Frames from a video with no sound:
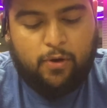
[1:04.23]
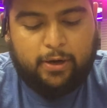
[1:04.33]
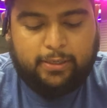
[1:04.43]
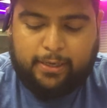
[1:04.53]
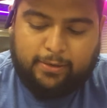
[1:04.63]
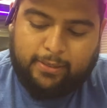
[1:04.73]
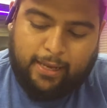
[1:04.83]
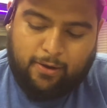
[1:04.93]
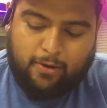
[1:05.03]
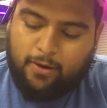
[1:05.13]
boards and just
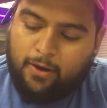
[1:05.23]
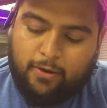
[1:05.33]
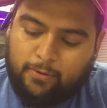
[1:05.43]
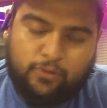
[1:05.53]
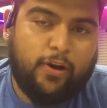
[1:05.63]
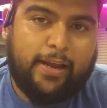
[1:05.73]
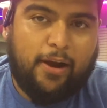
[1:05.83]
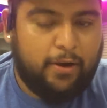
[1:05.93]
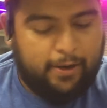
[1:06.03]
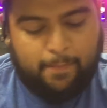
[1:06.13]
like tried
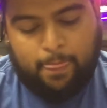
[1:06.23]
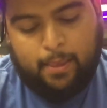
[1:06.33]
out it.